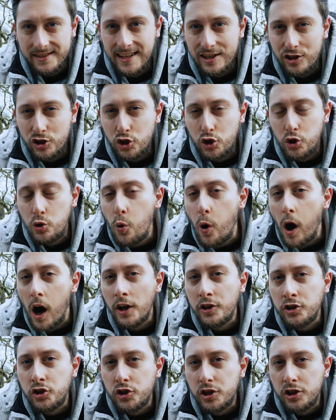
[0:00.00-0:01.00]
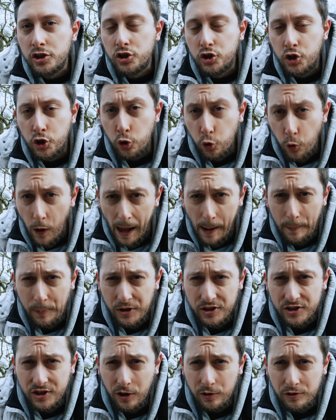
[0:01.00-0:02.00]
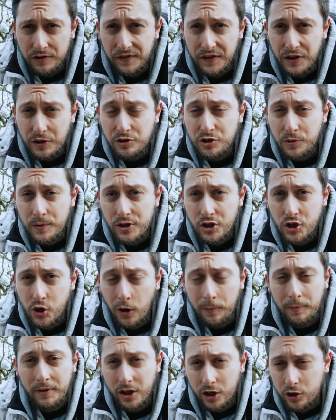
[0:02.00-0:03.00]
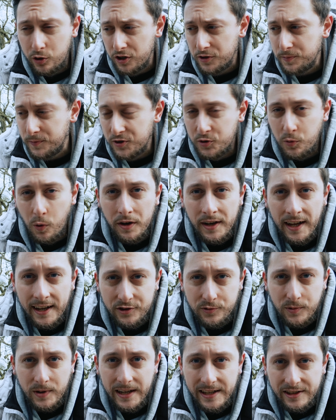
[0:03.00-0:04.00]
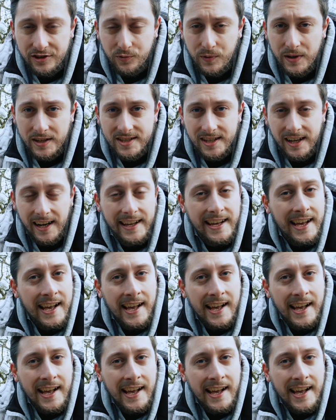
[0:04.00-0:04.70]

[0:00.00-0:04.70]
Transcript: There's 202 episodes for you to enjoy, but the Christmas one has released recently.